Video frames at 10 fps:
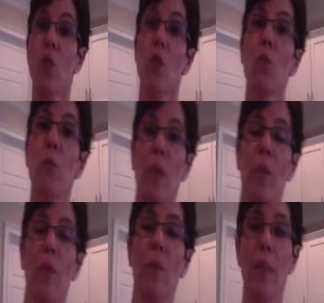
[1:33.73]
soup that
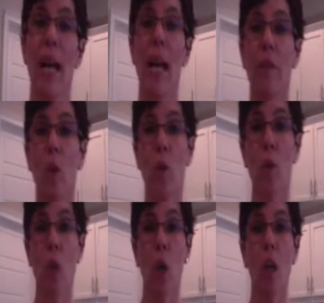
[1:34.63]
we've been having all
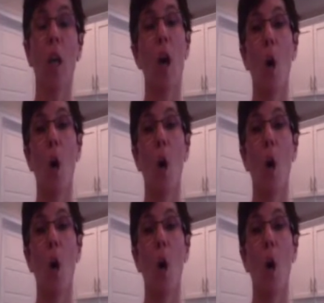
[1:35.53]
along,